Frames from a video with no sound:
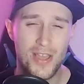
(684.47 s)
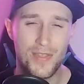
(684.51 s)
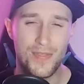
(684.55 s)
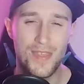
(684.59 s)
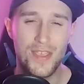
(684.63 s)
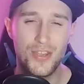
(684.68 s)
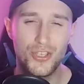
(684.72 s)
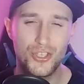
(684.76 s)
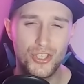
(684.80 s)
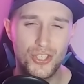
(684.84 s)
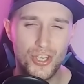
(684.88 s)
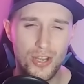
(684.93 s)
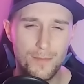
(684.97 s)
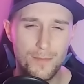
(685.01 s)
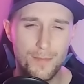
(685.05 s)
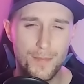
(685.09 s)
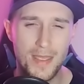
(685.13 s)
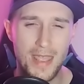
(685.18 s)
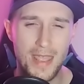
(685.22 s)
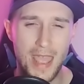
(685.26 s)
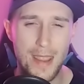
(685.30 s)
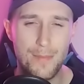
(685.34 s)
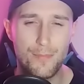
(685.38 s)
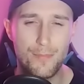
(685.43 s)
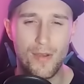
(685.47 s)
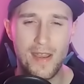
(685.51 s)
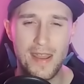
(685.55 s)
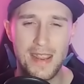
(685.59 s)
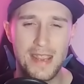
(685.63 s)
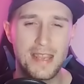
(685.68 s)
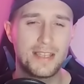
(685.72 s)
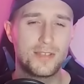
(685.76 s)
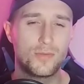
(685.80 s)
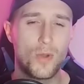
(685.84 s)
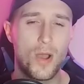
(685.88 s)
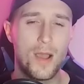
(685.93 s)
This should be a
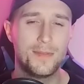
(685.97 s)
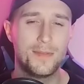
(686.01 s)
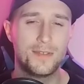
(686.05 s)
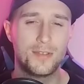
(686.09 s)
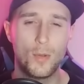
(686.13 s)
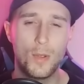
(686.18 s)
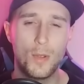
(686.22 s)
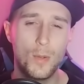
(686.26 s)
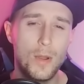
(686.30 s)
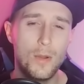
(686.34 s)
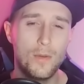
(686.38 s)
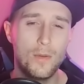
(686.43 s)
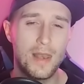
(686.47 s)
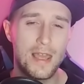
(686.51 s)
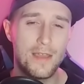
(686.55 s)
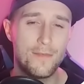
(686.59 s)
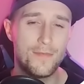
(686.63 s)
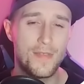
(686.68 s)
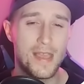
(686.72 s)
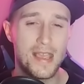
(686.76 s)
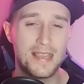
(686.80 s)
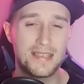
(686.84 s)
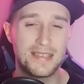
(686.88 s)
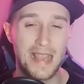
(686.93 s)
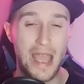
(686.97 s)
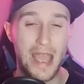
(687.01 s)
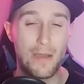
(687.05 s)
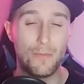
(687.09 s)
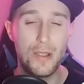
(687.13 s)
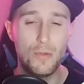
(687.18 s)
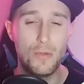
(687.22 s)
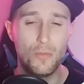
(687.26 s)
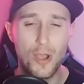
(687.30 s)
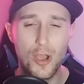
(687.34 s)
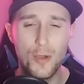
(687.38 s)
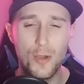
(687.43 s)
Breaking Swipe, so we will live this, and
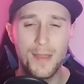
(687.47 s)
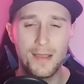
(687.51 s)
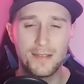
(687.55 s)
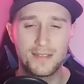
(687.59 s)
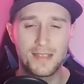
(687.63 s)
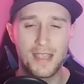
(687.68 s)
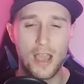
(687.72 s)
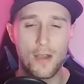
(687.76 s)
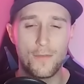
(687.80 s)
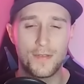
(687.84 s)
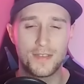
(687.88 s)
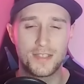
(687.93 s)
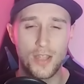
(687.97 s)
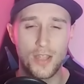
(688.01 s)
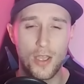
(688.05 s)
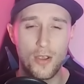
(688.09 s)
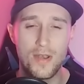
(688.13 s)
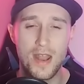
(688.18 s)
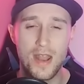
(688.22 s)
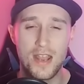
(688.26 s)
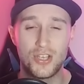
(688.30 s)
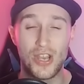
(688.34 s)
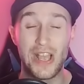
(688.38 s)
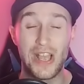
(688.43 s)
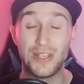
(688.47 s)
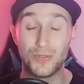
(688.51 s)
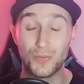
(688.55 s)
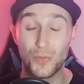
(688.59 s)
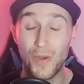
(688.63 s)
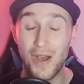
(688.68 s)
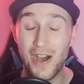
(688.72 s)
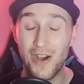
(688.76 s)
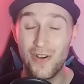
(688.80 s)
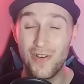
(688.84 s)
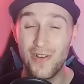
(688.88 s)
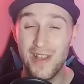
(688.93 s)
we will be able to get off a Stone Edge as
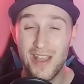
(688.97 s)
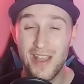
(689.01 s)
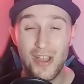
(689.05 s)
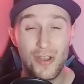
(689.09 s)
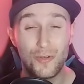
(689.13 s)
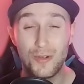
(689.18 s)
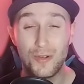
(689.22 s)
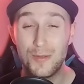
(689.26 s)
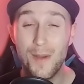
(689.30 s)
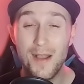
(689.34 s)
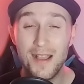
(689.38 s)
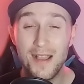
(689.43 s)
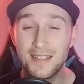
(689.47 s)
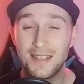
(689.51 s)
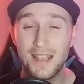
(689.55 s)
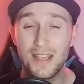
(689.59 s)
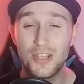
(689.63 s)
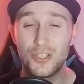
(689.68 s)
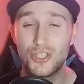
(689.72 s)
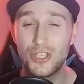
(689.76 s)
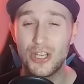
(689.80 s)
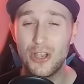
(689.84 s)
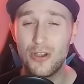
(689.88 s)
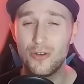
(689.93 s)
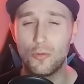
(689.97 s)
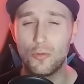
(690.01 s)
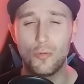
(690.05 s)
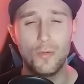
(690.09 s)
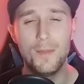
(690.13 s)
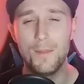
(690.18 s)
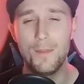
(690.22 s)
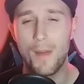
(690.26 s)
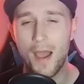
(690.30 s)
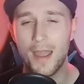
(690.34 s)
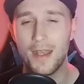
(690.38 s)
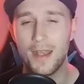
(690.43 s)
well. We might see a shield, we
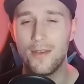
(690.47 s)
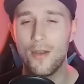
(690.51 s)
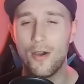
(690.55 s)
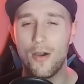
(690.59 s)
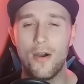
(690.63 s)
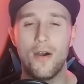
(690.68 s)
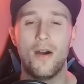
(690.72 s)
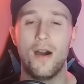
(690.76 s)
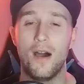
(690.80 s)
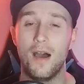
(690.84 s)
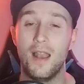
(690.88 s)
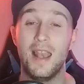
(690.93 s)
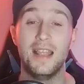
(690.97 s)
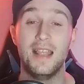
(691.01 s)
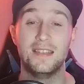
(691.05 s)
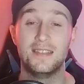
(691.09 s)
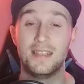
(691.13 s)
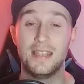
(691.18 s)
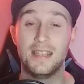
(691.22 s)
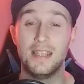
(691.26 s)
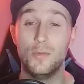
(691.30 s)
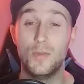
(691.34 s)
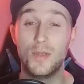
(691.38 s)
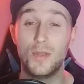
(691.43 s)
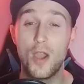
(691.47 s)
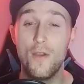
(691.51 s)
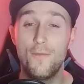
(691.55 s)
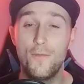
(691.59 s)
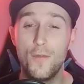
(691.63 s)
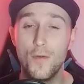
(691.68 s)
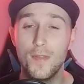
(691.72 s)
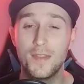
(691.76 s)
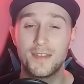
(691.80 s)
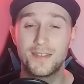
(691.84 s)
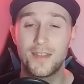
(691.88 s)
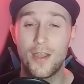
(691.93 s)
might not. Let's see. We go
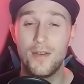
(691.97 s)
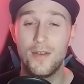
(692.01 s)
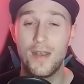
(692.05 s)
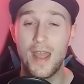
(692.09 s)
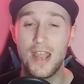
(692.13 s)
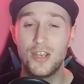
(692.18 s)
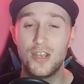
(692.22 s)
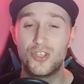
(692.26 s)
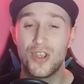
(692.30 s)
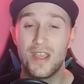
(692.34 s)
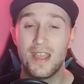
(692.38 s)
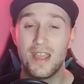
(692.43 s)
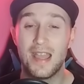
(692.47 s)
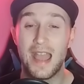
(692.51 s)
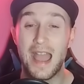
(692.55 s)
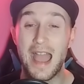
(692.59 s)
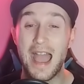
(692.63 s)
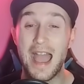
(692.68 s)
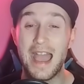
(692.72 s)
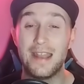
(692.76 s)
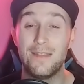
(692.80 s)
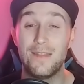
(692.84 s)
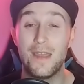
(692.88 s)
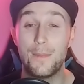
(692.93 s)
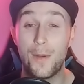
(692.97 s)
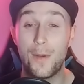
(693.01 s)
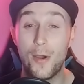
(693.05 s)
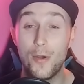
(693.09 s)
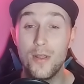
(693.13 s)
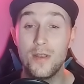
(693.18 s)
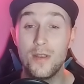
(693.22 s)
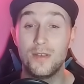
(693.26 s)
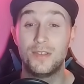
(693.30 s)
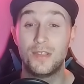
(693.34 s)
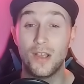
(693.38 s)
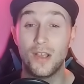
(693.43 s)
for the Stone Edge, and the
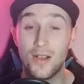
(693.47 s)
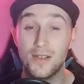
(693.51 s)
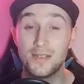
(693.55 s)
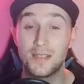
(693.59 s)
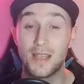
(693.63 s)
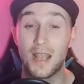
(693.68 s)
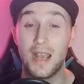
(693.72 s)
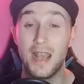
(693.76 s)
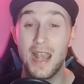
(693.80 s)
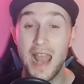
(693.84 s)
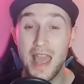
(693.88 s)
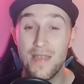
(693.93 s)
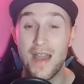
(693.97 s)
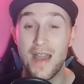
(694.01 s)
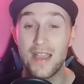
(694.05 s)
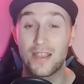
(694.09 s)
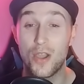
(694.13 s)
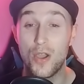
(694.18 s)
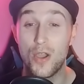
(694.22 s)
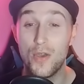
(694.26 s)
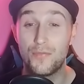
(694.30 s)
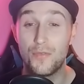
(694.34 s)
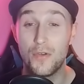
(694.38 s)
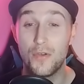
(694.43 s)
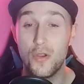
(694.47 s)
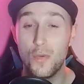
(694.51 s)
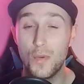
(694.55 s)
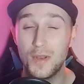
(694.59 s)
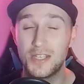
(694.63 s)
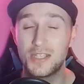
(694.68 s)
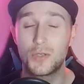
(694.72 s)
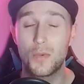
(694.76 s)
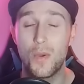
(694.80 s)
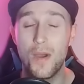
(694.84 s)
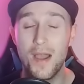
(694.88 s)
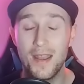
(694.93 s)
opponent does let that go through, which
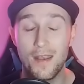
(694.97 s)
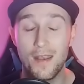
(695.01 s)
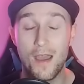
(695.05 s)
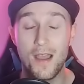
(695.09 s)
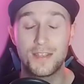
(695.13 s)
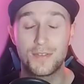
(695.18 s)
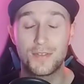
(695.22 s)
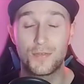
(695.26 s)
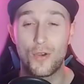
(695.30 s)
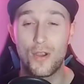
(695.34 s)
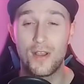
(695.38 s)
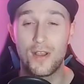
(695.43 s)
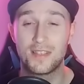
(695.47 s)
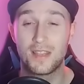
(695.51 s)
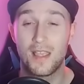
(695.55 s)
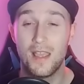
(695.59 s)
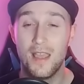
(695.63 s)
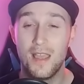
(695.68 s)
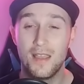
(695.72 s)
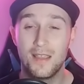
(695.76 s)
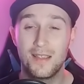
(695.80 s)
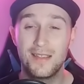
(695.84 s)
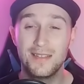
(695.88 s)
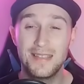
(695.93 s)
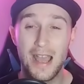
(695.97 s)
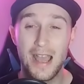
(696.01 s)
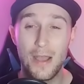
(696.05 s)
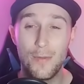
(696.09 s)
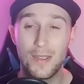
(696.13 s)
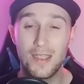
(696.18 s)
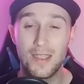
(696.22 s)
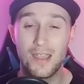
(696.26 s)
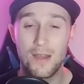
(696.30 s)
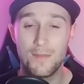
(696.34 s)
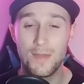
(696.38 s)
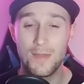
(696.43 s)
is quite nice for us, because now we
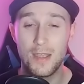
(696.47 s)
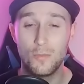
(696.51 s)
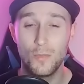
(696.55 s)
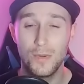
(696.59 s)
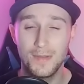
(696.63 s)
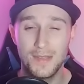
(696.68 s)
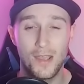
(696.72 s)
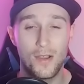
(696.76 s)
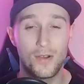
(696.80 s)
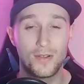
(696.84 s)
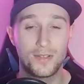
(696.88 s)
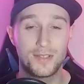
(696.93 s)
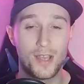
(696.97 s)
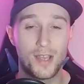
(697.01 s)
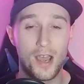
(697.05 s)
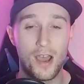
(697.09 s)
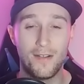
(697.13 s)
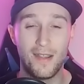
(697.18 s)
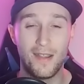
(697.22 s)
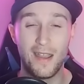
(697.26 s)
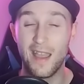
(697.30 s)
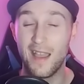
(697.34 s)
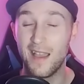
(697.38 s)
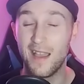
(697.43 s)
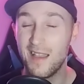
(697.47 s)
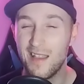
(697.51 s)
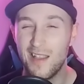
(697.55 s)
can come in with the Altaria.